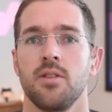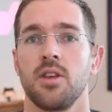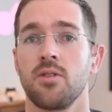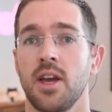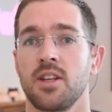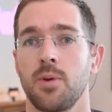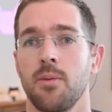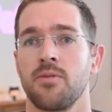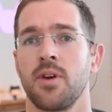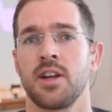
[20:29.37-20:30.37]
The UK
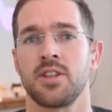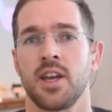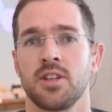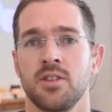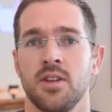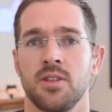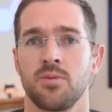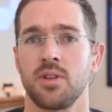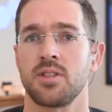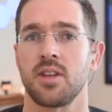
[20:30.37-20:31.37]
Department for Education has
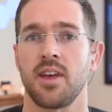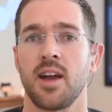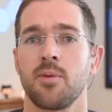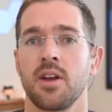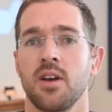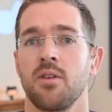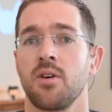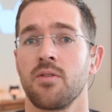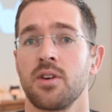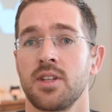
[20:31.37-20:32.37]
released a library of
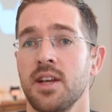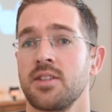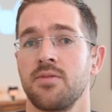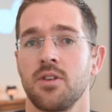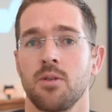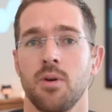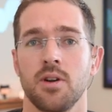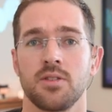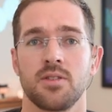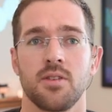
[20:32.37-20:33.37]
over a dozen
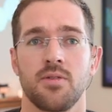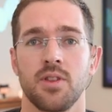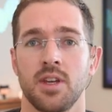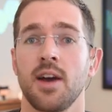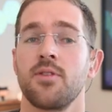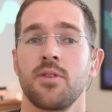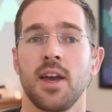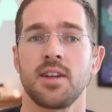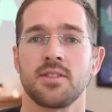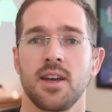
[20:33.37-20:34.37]
ViewComponents for the
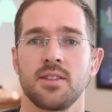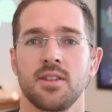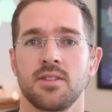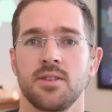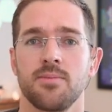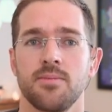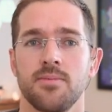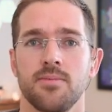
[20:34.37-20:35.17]
GovUK design system.